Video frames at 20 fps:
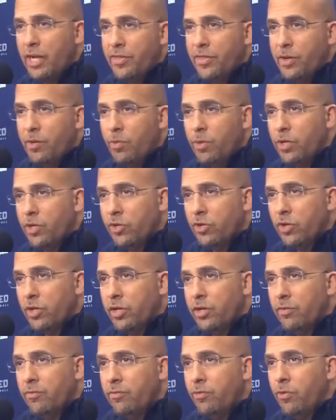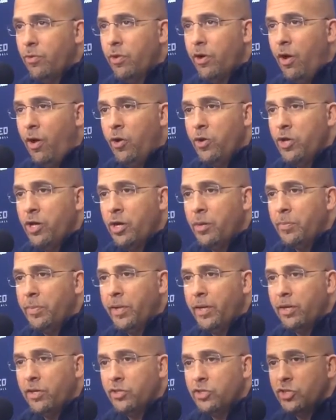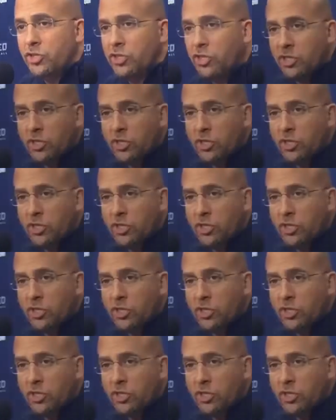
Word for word: And I think what you're looking for in all young players is